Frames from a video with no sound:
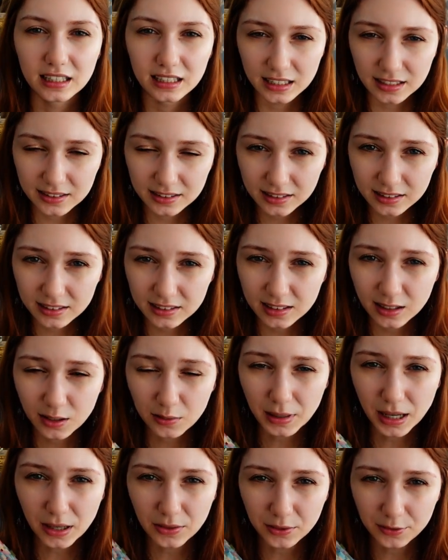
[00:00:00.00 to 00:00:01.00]
It isn't
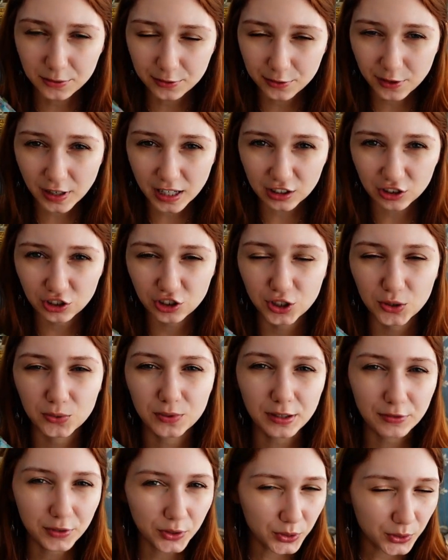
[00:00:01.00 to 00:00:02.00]
about the French
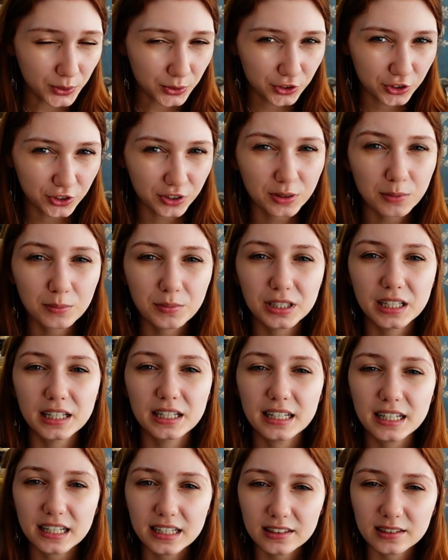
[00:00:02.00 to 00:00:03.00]
Revolution, but
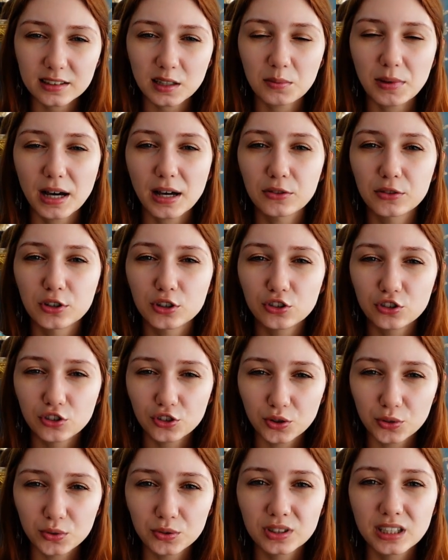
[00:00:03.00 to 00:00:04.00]
it is about the
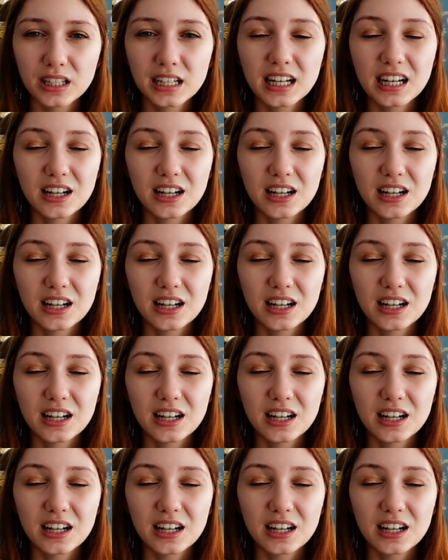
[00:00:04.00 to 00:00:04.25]
June